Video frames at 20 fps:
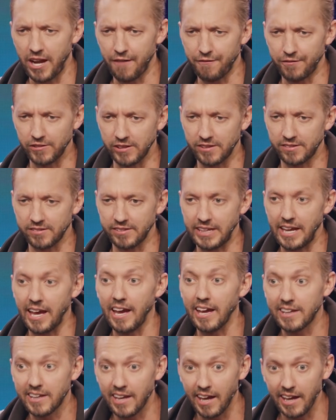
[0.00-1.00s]
effortlessly,
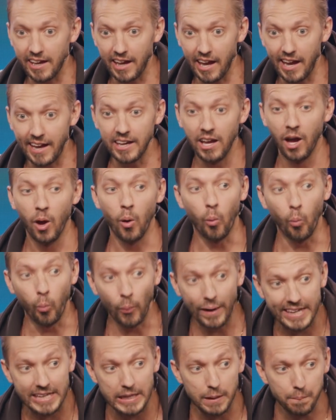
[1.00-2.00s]
AKA
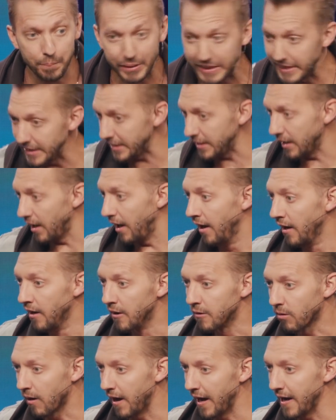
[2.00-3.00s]
Wikipedia,
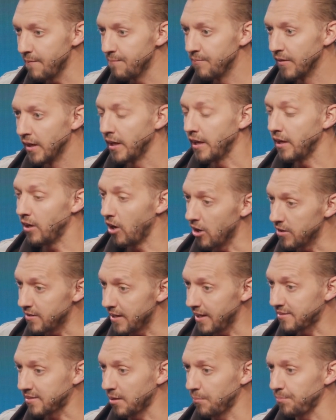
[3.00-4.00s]
right? In our
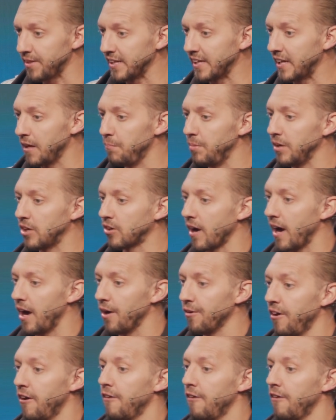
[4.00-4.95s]
day, something can be crowd